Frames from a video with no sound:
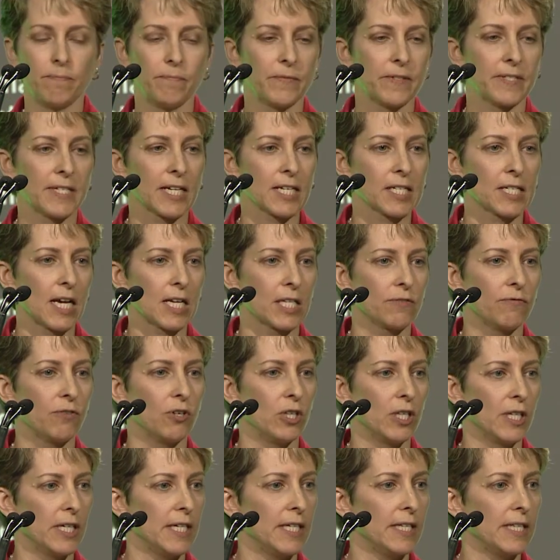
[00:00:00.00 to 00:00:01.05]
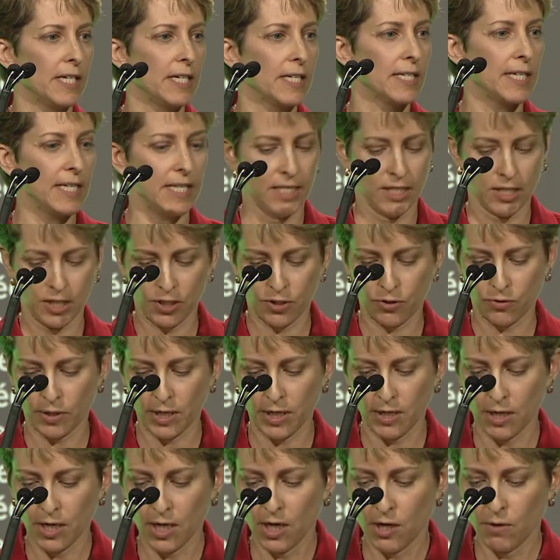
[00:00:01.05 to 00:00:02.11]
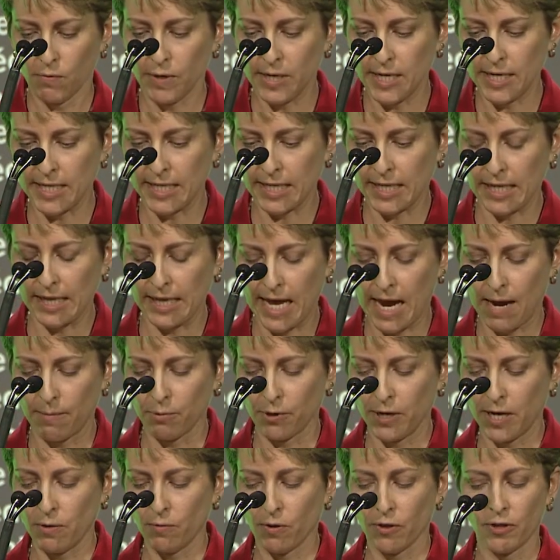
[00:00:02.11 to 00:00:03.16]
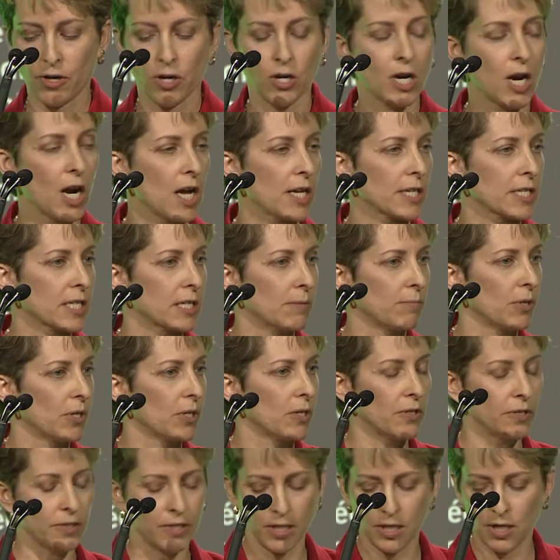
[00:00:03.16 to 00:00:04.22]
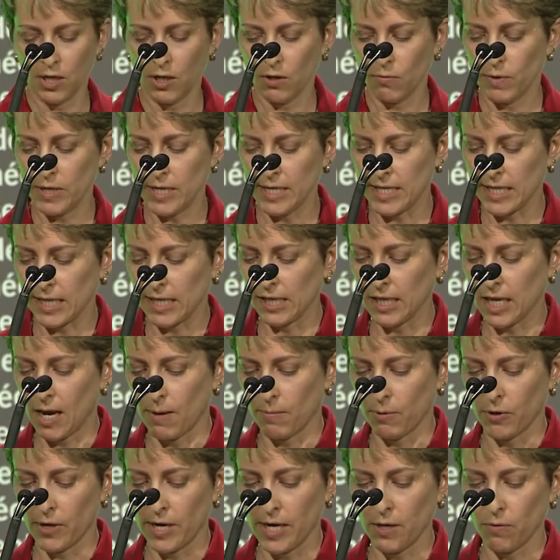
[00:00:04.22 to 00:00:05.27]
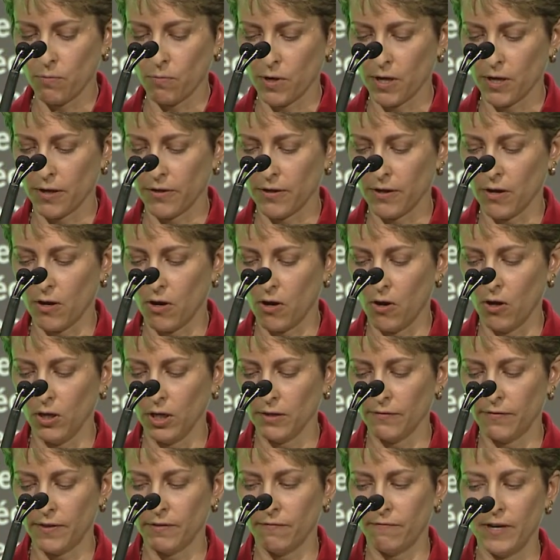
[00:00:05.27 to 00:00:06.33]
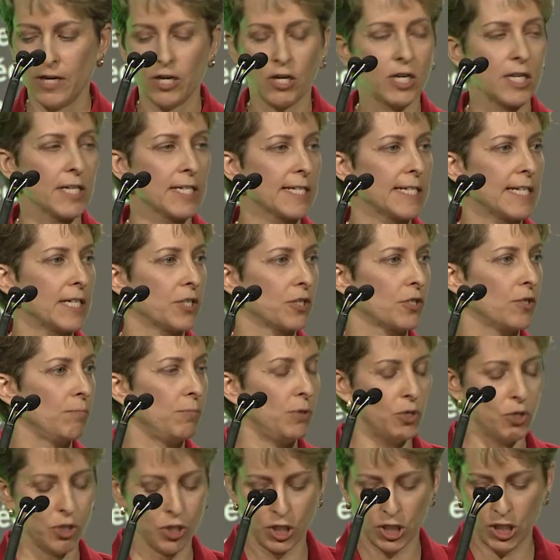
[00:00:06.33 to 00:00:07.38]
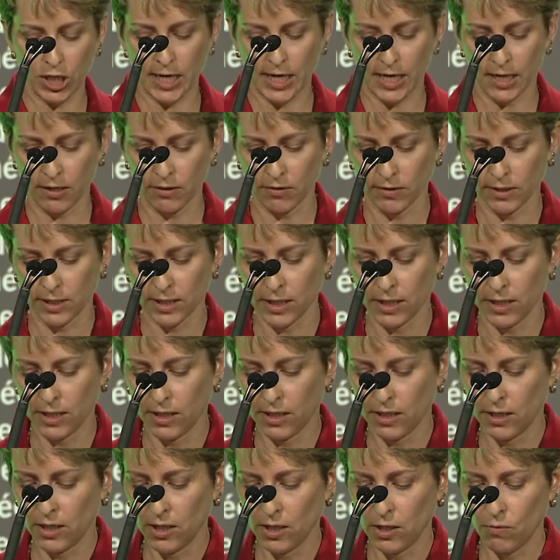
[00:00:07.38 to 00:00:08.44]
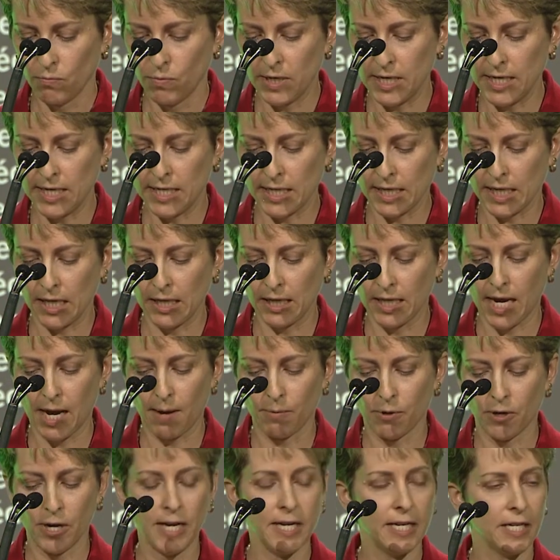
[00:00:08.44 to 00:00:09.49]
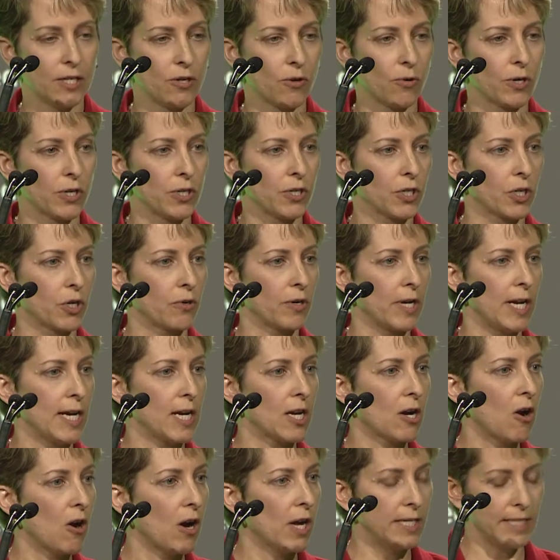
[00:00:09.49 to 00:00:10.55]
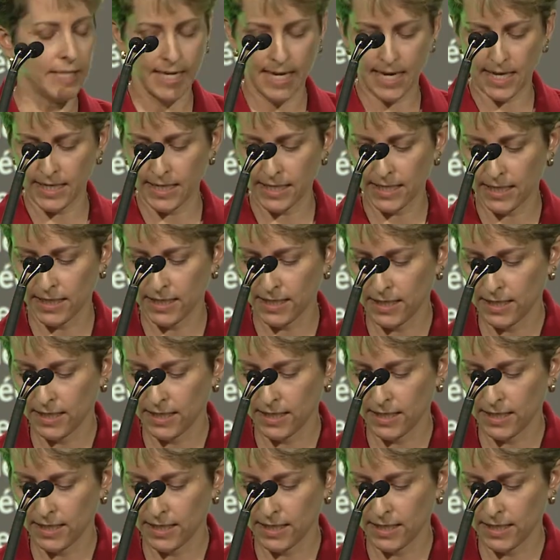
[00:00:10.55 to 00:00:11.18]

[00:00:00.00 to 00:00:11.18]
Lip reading: successful in this industry. We need to collaborate with our customers. We need to collaborate with all of the various distribution channels. We need to collaborate in order to create content.